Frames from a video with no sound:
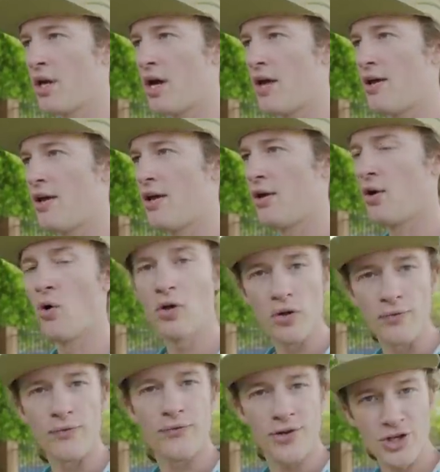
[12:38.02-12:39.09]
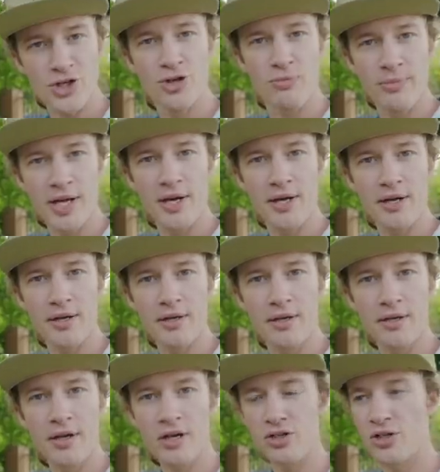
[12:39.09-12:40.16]
a local fisherman
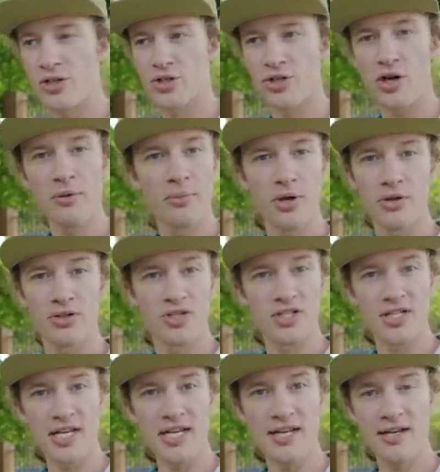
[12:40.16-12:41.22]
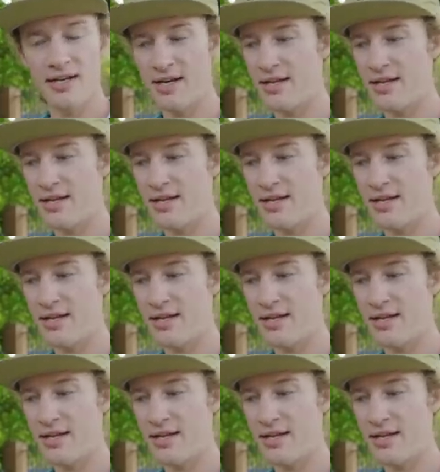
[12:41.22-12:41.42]
actually saw him on the sea,